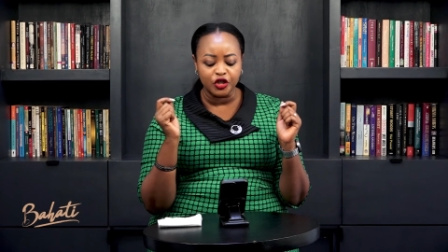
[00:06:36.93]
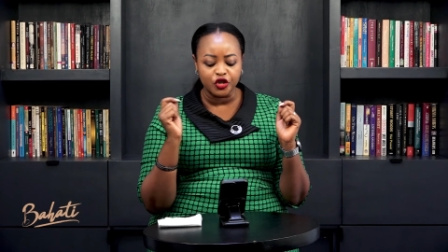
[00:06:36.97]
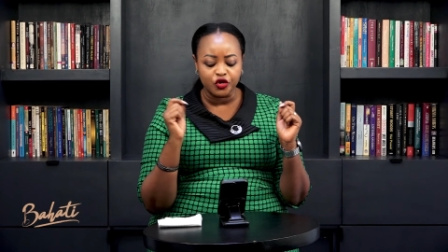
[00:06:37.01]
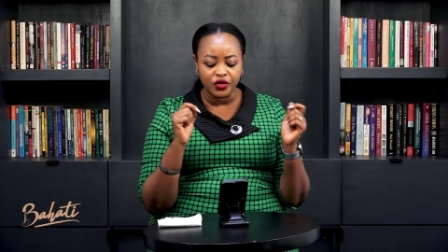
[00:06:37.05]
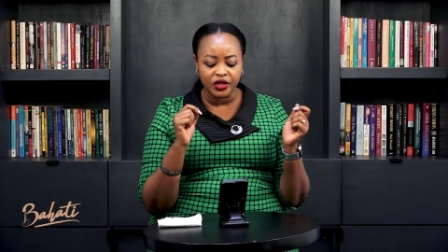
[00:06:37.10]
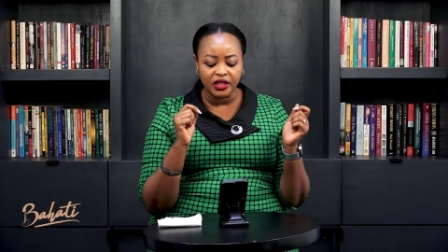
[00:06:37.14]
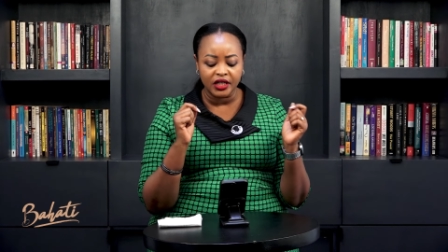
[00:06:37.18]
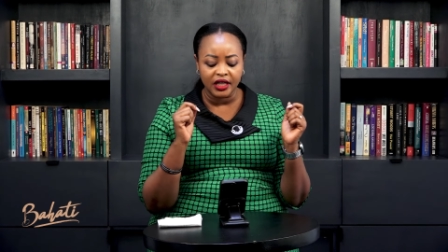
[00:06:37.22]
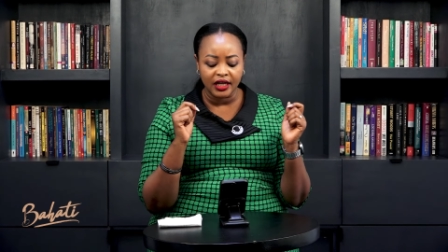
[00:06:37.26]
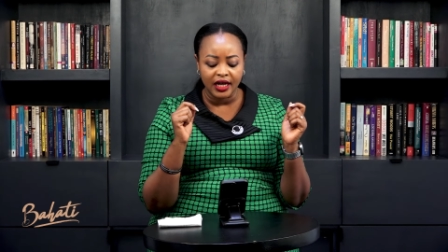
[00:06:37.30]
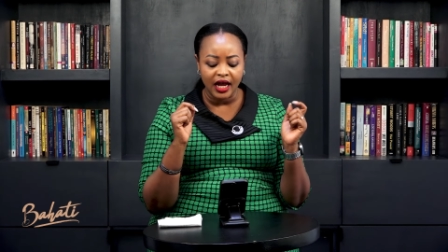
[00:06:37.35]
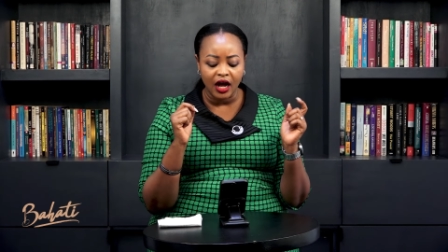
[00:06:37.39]

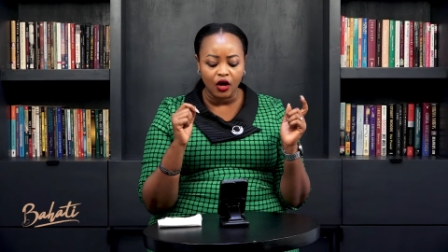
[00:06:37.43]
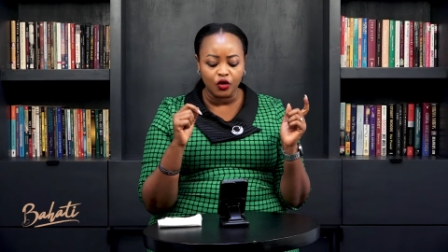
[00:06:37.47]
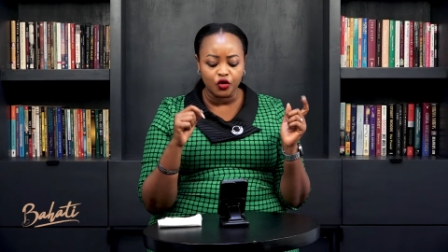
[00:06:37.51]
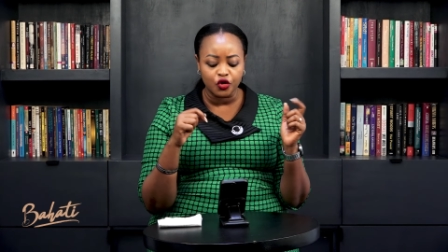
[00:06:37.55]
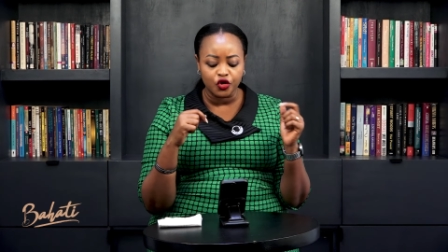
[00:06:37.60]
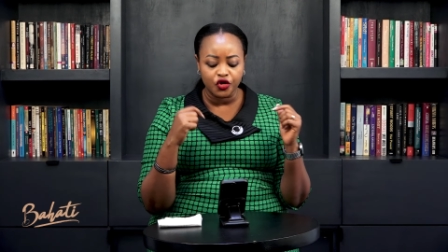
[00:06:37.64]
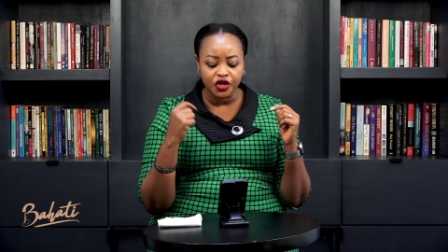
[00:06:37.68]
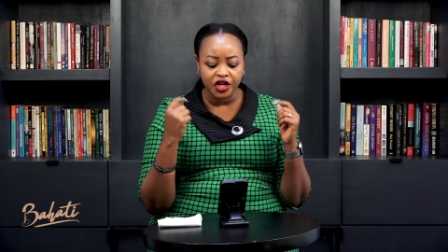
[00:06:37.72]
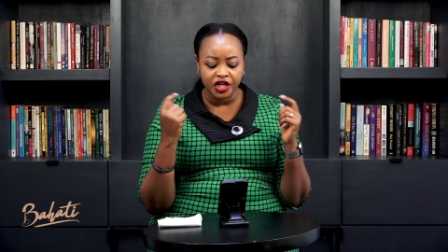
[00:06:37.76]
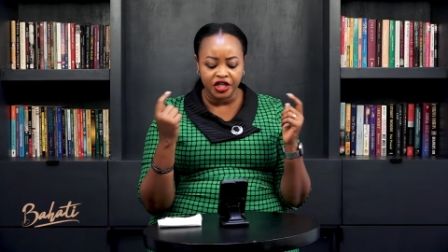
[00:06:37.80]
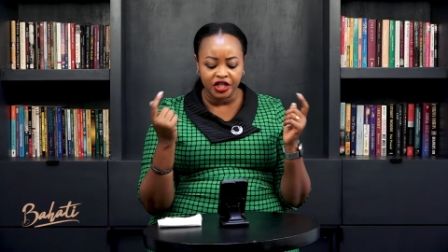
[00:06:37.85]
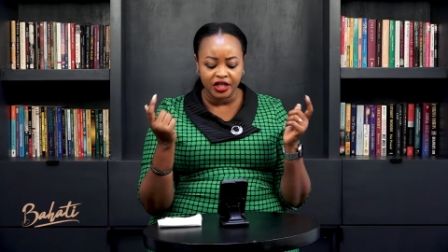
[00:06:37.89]
treated
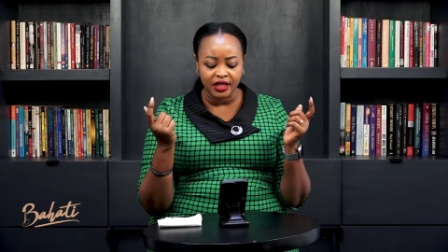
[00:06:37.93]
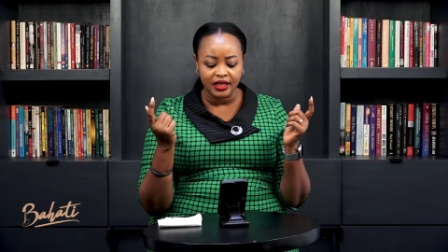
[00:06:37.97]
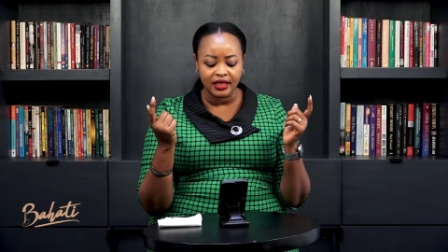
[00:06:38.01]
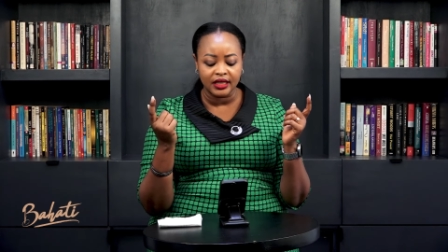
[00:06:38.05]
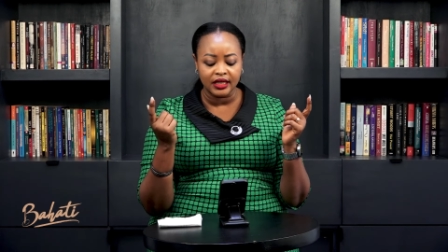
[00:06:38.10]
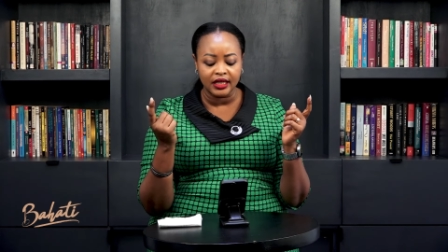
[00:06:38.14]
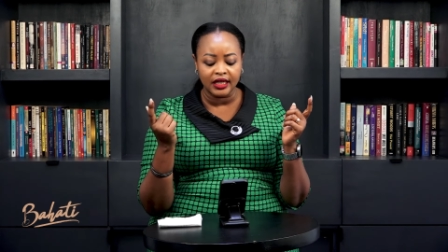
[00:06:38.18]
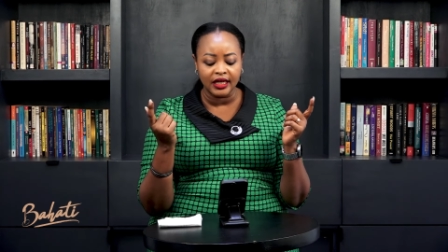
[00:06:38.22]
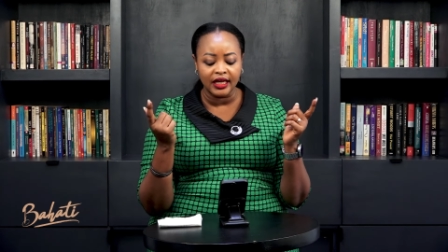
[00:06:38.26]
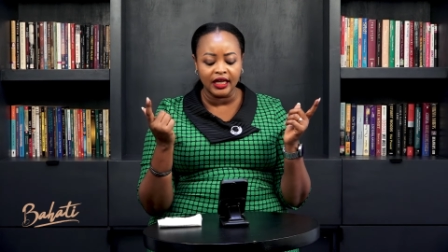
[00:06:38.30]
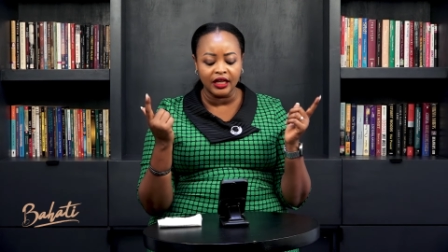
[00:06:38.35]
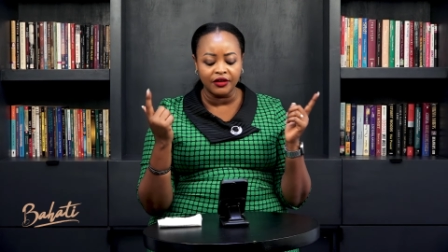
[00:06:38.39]

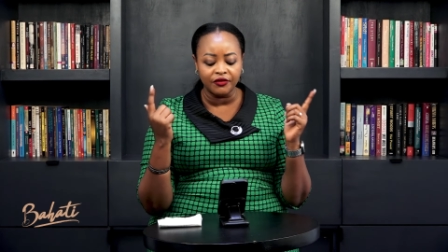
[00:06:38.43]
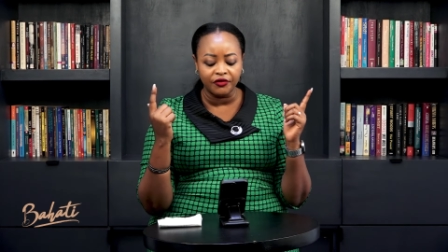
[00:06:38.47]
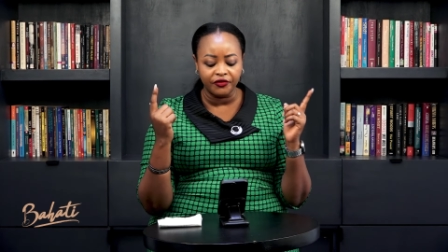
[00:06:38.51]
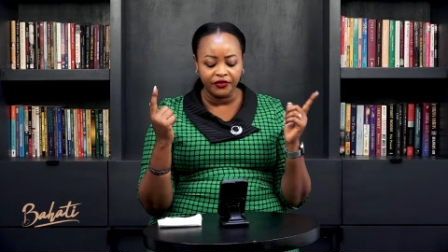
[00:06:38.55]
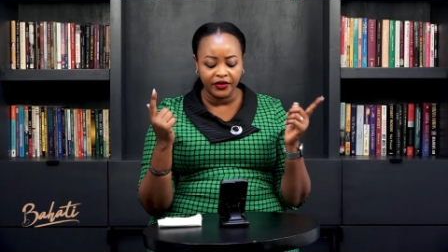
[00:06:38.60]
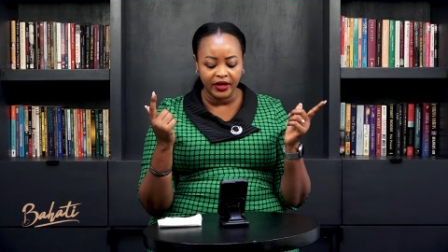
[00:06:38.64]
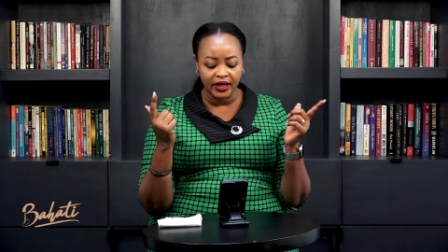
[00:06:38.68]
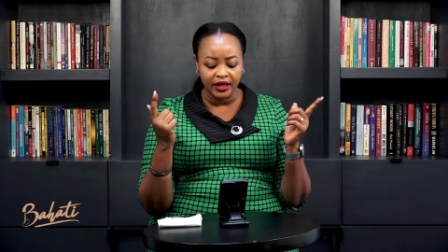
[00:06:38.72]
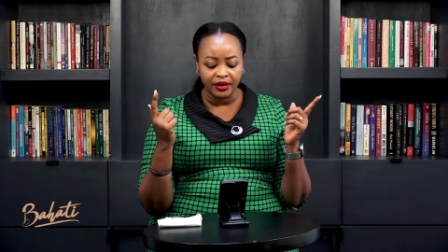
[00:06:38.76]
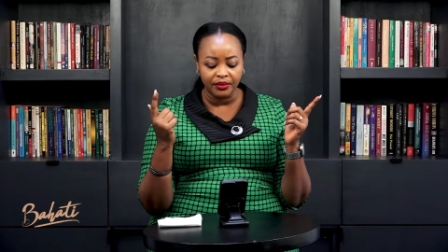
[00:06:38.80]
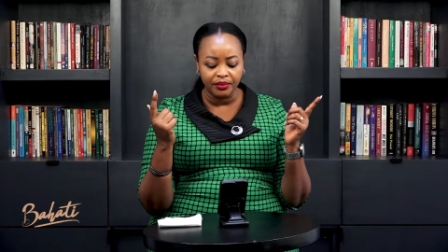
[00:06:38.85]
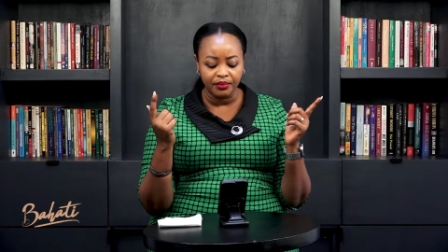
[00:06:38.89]
outrageously in
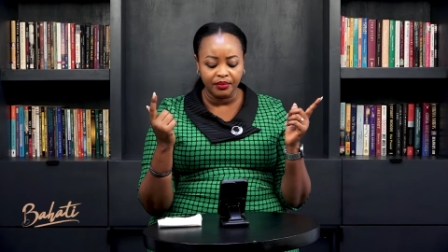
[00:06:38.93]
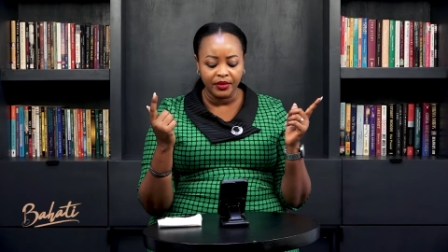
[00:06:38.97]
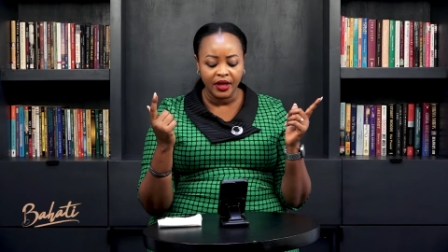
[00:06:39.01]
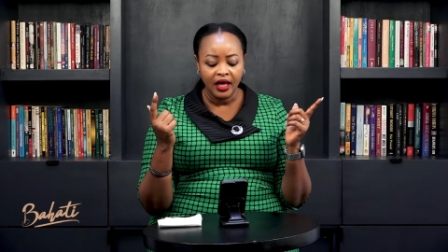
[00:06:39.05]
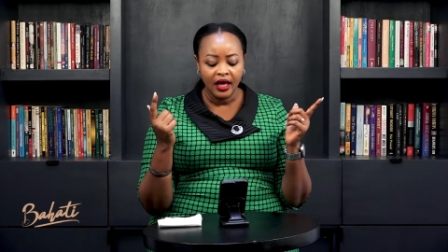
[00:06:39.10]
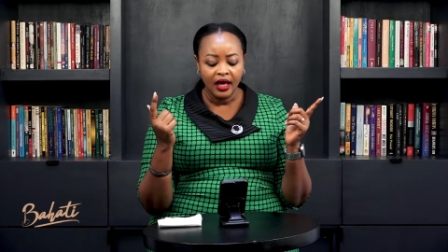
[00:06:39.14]
Philippi.